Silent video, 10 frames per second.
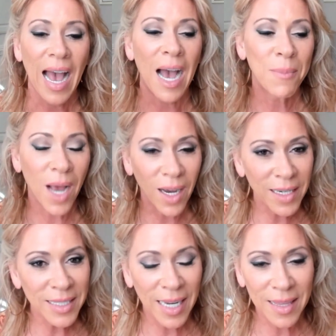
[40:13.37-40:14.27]
I'm not
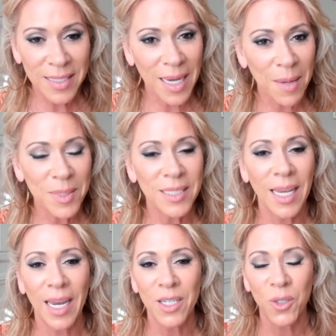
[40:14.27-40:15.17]
going to take the time
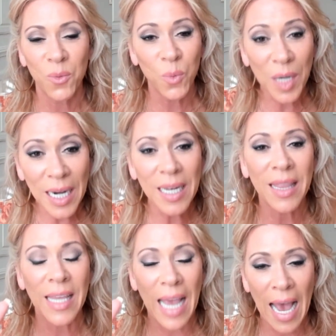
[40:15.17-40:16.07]
today to read
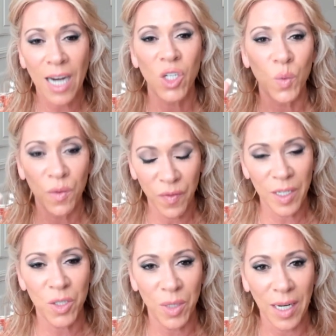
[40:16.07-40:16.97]
the actual
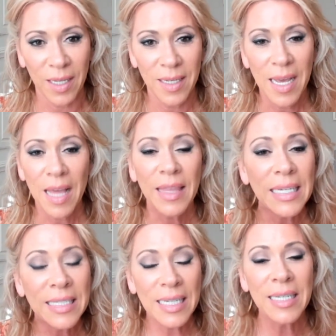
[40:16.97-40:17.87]
victory. They
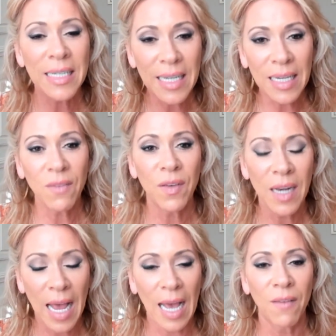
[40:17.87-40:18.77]
didn't even
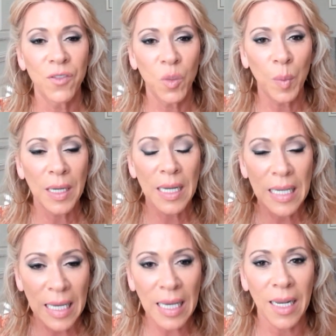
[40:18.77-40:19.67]
have to
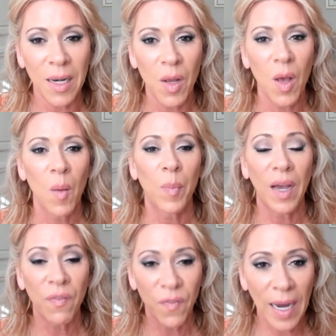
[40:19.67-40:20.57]
begin
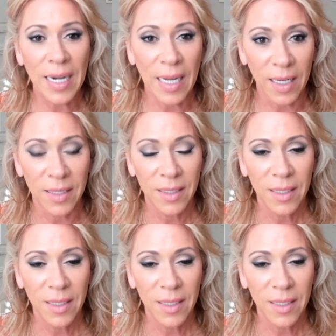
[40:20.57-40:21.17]
by fighting.